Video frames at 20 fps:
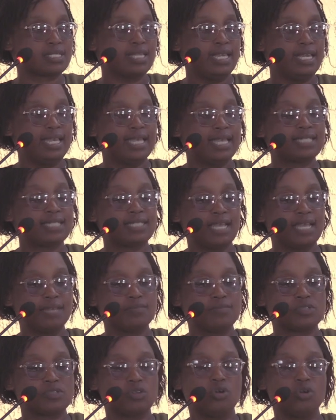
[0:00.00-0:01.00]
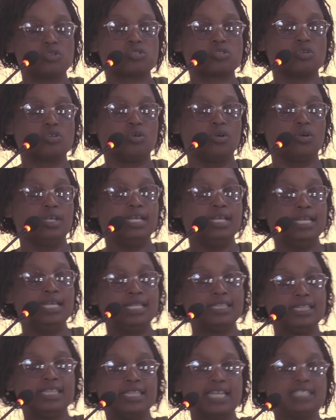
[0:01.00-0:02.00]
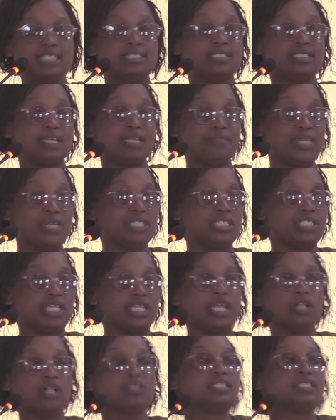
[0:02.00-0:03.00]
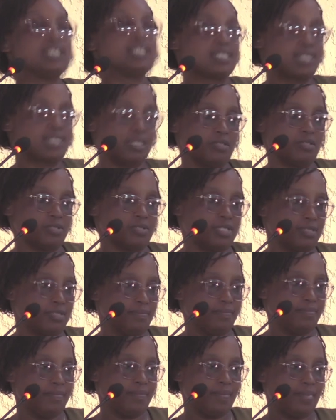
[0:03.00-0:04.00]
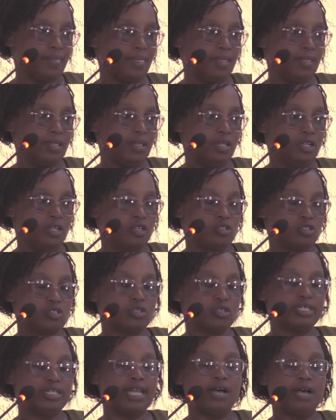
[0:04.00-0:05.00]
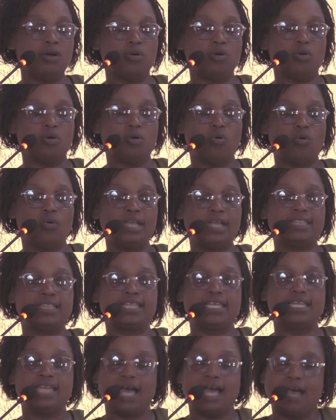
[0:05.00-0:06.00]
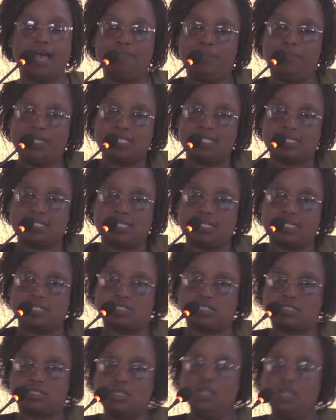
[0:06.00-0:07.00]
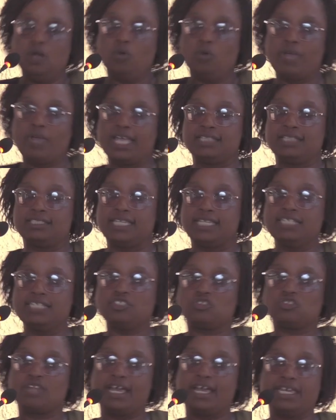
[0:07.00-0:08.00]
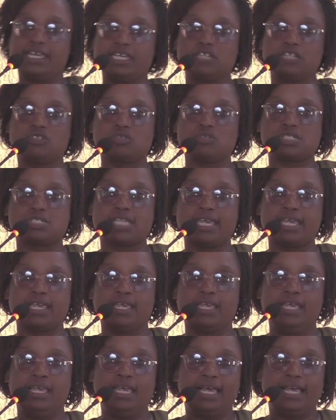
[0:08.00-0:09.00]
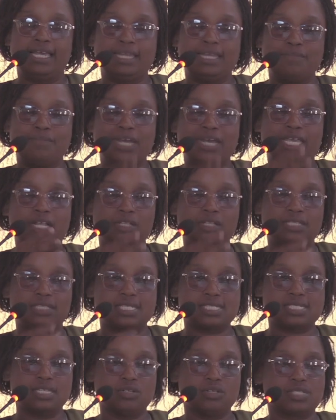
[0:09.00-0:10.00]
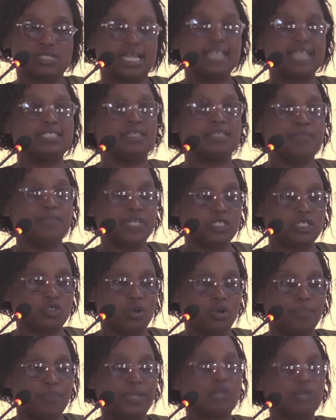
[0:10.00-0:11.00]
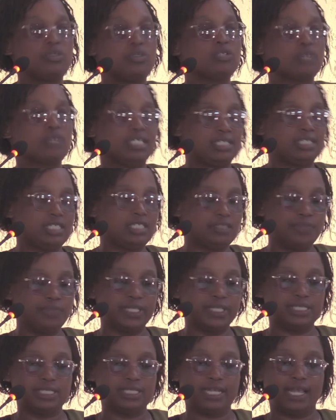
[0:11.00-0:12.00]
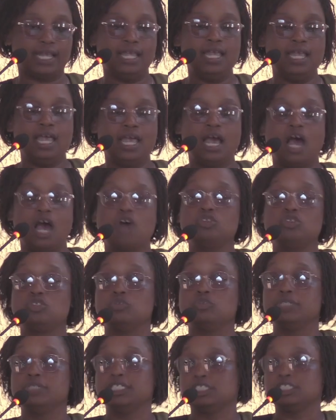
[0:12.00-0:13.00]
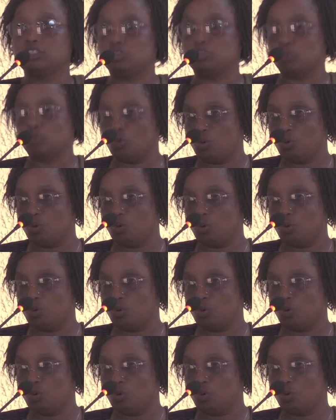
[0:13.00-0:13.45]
at times also then damage healthy cells. So now, what then happens is we are then trying to say, kana ma healthy cells are damaged kwa parikuitwa treatment here, how do we restore?